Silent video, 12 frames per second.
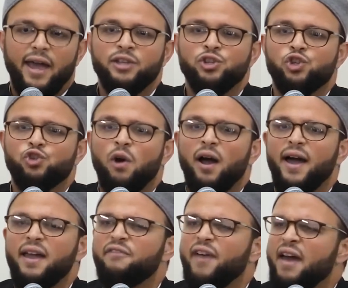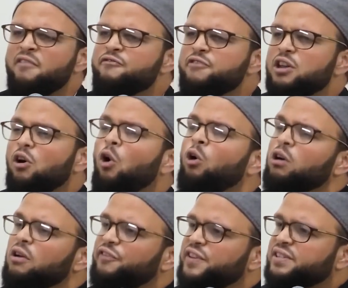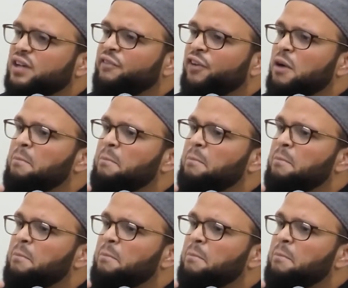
and drive every orifice of